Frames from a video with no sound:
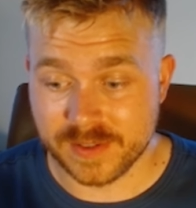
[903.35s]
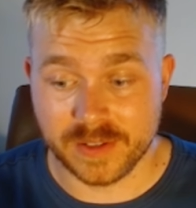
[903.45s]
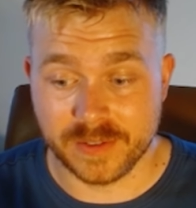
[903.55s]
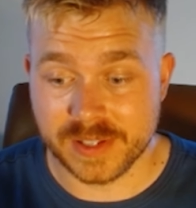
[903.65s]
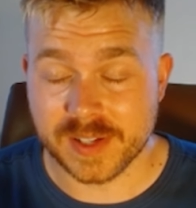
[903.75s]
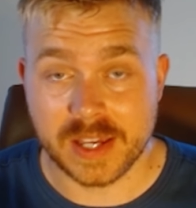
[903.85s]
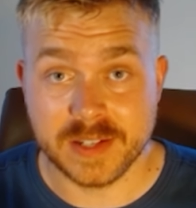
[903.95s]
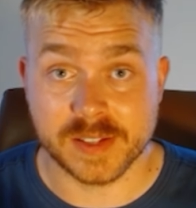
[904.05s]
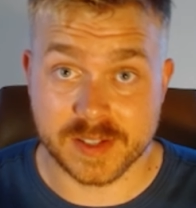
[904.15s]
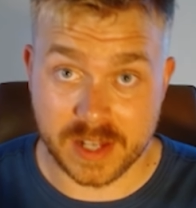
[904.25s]
in this case,
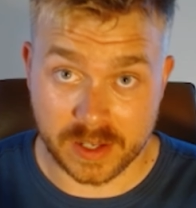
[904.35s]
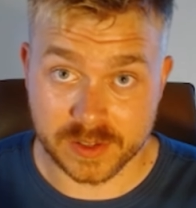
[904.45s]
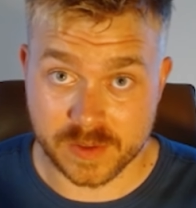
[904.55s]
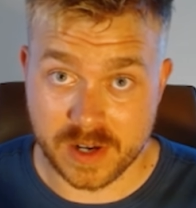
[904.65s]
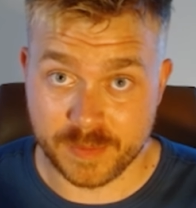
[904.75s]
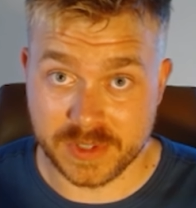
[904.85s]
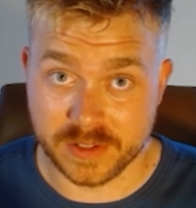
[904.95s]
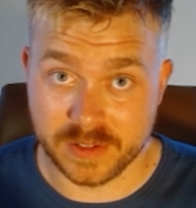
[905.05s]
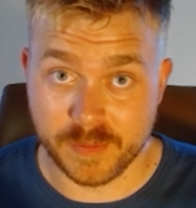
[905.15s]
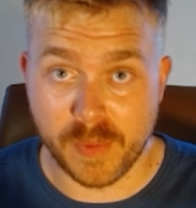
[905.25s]
the sales rep
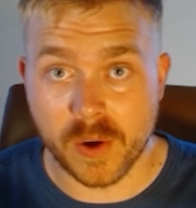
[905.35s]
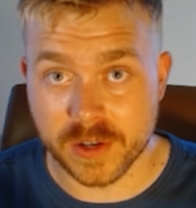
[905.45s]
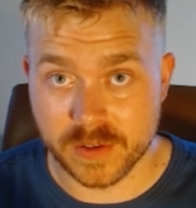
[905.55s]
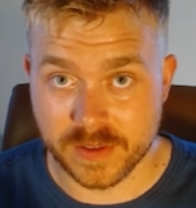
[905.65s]
to monitor